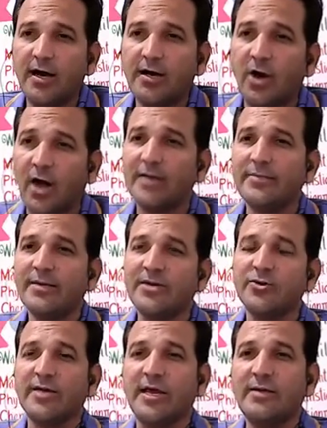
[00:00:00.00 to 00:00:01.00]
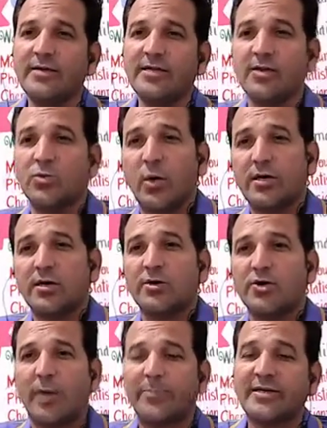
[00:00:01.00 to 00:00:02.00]
call me to tell me that what
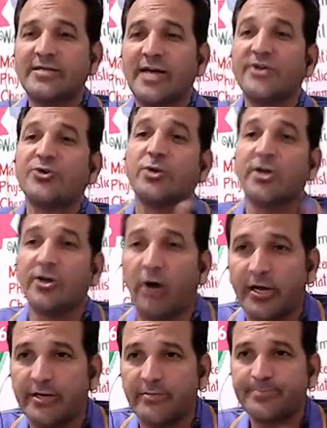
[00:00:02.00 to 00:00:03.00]
topics I should record.